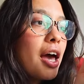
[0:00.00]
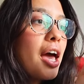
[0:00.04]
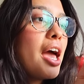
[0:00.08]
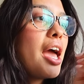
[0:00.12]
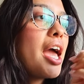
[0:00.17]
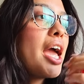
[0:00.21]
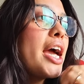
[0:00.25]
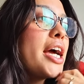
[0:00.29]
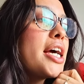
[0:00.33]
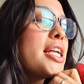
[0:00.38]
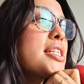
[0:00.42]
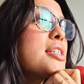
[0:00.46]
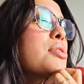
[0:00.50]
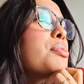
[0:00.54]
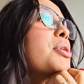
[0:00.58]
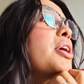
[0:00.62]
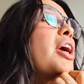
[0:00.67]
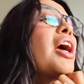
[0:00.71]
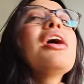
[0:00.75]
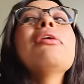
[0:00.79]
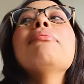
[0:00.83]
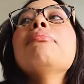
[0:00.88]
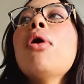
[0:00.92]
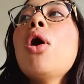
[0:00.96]
And we
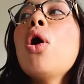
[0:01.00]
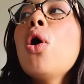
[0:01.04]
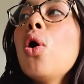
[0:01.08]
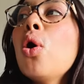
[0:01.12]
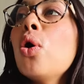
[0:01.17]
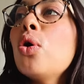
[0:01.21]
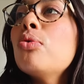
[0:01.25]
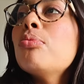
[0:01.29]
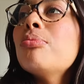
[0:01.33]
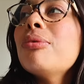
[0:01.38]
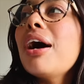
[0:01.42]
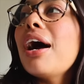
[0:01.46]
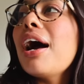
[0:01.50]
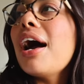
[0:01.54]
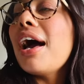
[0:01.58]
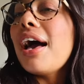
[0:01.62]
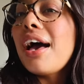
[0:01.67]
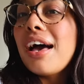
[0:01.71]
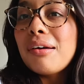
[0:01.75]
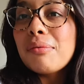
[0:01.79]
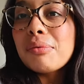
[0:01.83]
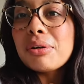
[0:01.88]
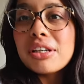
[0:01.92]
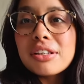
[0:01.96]
came home
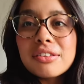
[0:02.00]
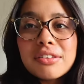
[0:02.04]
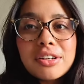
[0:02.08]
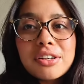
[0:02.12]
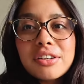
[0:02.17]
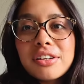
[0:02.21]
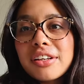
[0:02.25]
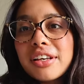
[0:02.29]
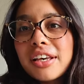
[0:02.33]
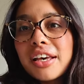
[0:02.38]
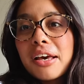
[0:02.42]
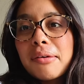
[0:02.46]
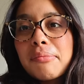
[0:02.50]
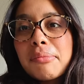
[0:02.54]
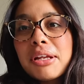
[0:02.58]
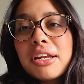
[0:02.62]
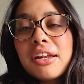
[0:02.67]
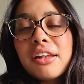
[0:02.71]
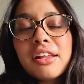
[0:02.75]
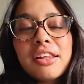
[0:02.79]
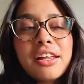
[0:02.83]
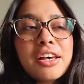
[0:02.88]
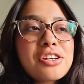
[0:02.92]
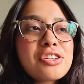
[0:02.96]
and we literally
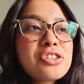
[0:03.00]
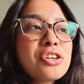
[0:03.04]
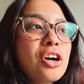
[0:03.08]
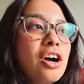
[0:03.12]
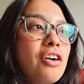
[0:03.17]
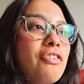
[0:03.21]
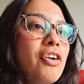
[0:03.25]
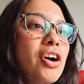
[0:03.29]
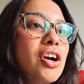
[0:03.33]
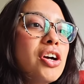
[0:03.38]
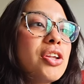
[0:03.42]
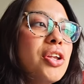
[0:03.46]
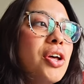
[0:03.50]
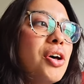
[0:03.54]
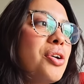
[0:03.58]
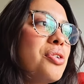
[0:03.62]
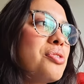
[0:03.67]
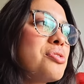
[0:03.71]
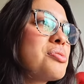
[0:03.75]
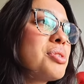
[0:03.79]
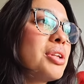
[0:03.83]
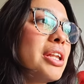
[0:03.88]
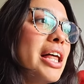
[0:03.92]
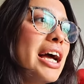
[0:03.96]
immediately like took off our
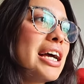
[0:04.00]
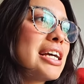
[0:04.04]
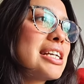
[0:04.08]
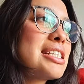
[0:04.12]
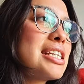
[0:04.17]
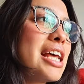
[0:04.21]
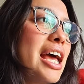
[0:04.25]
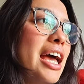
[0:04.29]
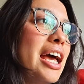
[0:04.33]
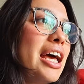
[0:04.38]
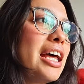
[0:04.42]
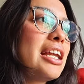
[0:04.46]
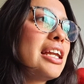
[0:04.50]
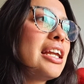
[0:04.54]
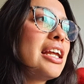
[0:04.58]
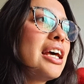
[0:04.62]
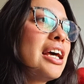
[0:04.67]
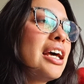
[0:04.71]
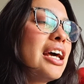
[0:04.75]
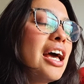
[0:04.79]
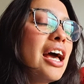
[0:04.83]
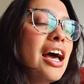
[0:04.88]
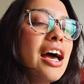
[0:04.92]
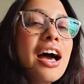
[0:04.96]
clothes, relaxed, and
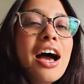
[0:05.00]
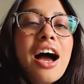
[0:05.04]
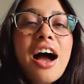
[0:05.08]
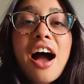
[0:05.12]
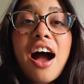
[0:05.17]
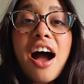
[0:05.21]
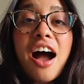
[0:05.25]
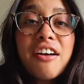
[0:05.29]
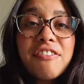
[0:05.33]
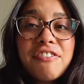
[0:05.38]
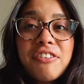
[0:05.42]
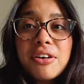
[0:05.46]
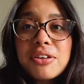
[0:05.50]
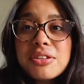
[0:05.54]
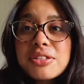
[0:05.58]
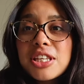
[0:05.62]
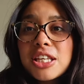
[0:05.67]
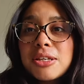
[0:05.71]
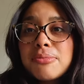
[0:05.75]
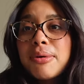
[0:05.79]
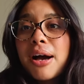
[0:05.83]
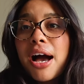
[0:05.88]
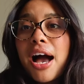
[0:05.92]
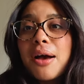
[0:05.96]
I fell
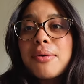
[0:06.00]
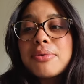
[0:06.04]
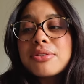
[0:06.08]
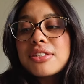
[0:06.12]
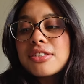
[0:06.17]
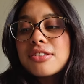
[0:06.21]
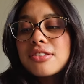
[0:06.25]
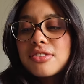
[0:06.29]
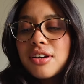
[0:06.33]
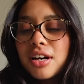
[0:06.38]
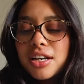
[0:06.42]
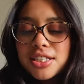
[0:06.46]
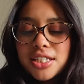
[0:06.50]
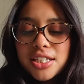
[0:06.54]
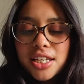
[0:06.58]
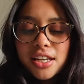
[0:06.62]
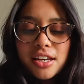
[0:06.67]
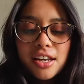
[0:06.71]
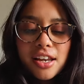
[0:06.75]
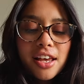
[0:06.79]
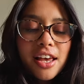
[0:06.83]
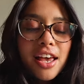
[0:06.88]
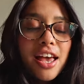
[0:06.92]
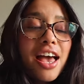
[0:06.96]
asleep. I was
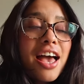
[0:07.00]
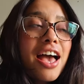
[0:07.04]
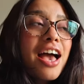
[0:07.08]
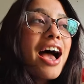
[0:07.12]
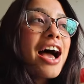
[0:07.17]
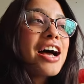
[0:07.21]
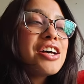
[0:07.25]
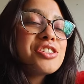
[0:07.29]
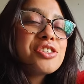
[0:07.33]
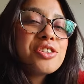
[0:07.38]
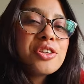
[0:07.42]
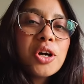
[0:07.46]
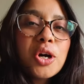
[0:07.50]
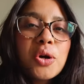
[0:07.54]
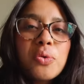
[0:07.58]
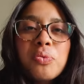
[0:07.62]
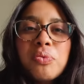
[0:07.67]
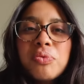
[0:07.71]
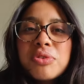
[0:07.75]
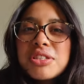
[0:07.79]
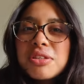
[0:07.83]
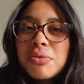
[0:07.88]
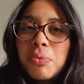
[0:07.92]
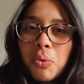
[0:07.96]
exhausted. As you know,
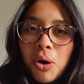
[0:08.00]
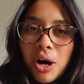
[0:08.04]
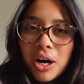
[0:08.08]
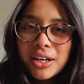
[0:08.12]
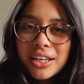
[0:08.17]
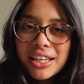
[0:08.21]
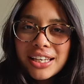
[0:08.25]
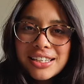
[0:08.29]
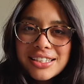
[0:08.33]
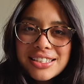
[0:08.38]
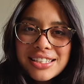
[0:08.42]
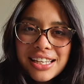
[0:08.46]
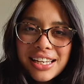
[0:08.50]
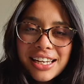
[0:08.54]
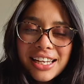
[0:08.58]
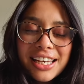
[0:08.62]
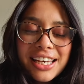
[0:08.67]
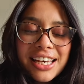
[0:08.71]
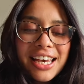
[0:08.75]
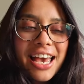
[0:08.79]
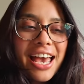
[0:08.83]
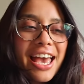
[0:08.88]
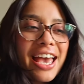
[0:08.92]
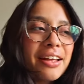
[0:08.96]
it's a walking
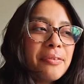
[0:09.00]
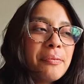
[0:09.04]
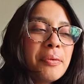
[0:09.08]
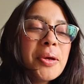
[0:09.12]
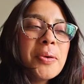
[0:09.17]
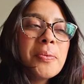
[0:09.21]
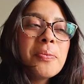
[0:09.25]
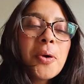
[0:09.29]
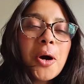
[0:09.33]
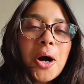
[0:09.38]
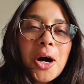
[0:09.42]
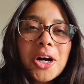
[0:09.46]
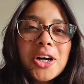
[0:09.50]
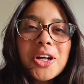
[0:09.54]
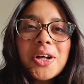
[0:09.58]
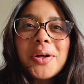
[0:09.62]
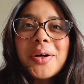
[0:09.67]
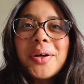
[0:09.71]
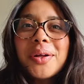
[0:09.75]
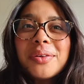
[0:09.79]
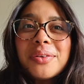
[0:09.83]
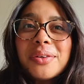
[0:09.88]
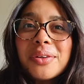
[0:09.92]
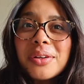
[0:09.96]
city and we walk
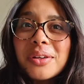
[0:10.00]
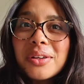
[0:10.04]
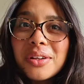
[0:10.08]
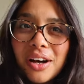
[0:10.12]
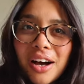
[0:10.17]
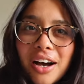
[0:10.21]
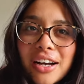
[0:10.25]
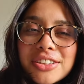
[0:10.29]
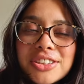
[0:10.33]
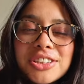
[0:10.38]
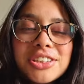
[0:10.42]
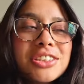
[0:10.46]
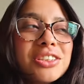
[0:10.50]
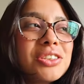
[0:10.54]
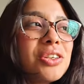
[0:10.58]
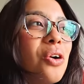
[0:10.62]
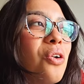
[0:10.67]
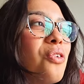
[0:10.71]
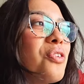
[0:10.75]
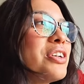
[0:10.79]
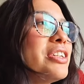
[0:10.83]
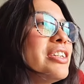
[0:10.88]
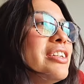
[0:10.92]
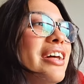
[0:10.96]
a lot. Just
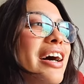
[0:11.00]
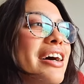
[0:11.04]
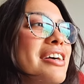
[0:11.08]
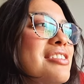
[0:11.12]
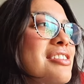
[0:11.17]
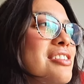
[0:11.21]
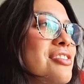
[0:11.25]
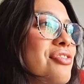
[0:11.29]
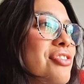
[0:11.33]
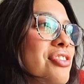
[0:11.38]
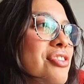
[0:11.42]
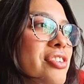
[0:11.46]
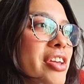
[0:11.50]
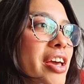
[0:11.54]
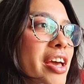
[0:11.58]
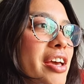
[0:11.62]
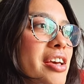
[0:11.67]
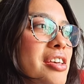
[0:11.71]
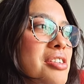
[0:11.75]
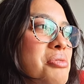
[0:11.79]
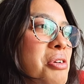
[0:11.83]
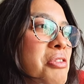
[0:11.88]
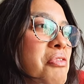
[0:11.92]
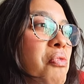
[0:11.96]
over the last few
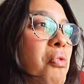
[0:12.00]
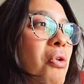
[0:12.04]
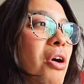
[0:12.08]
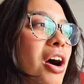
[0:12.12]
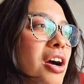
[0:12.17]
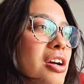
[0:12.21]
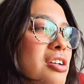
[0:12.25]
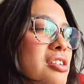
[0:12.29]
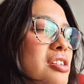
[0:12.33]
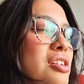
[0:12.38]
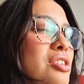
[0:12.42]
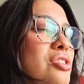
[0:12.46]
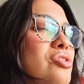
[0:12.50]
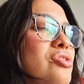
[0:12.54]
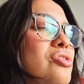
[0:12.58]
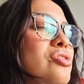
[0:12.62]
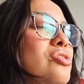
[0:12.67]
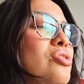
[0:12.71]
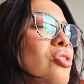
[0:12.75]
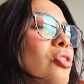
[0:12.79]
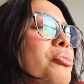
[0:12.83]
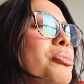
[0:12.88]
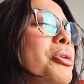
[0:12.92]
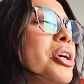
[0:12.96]
days, we've walked
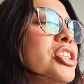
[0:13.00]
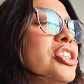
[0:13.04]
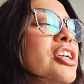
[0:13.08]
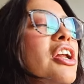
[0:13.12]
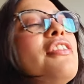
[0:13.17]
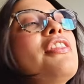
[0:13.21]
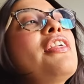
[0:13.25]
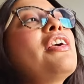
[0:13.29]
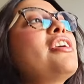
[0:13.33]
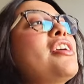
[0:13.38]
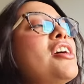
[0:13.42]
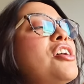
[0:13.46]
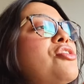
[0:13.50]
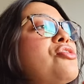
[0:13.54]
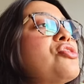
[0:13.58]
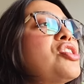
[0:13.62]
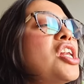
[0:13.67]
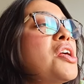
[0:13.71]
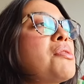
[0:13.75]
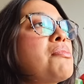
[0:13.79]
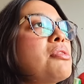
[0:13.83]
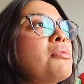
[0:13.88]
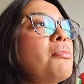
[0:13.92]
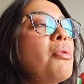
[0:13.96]
so much. And I think
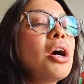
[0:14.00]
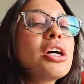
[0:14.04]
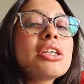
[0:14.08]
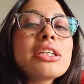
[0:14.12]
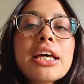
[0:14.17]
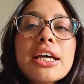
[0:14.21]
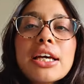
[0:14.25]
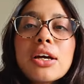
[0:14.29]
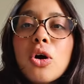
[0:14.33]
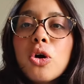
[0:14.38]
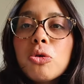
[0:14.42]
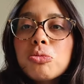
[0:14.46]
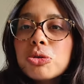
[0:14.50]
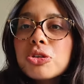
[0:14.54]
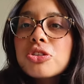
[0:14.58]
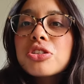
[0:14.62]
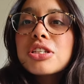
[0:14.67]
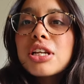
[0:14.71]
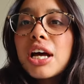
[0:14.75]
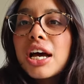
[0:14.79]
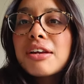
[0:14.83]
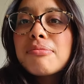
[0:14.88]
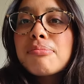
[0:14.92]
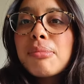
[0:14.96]
yesterday we walked like
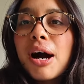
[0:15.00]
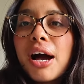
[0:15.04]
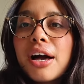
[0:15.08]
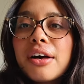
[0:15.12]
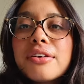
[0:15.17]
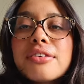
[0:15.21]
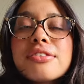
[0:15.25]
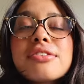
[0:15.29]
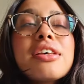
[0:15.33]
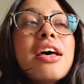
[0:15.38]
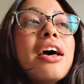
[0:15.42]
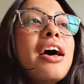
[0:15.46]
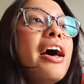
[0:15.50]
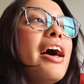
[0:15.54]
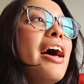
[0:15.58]
almost 9 miles.